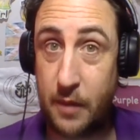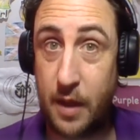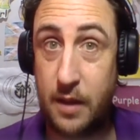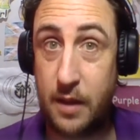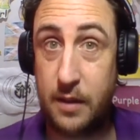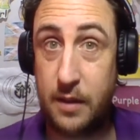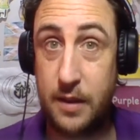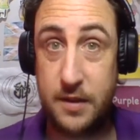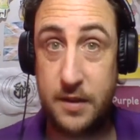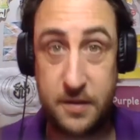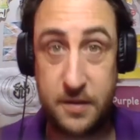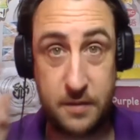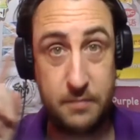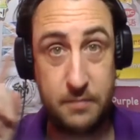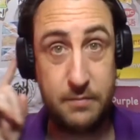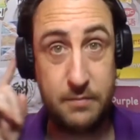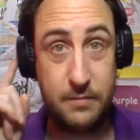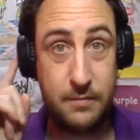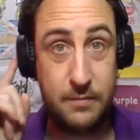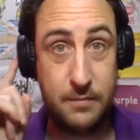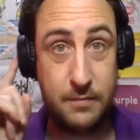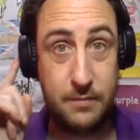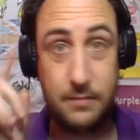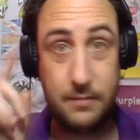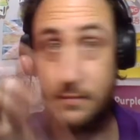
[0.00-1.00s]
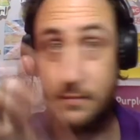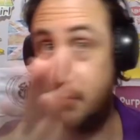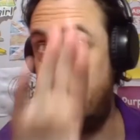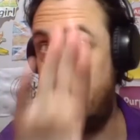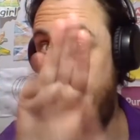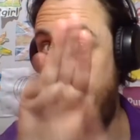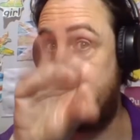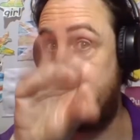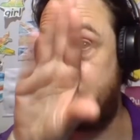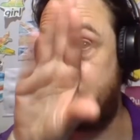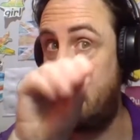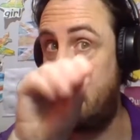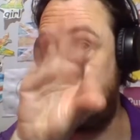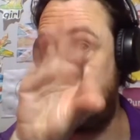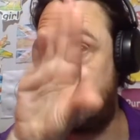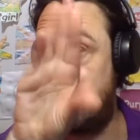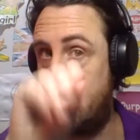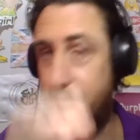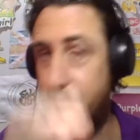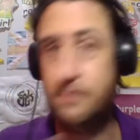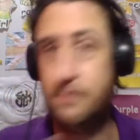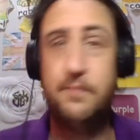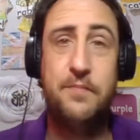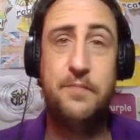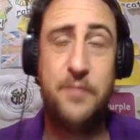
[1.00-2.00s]
Listen and speak.
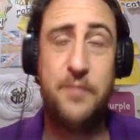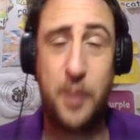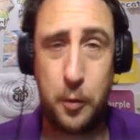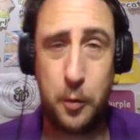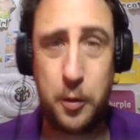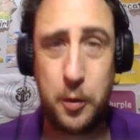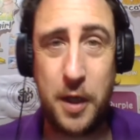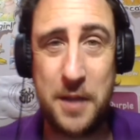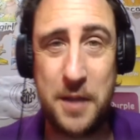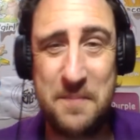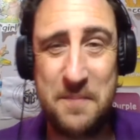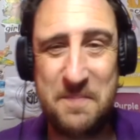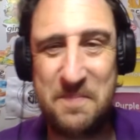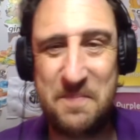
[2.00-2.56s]
Okay?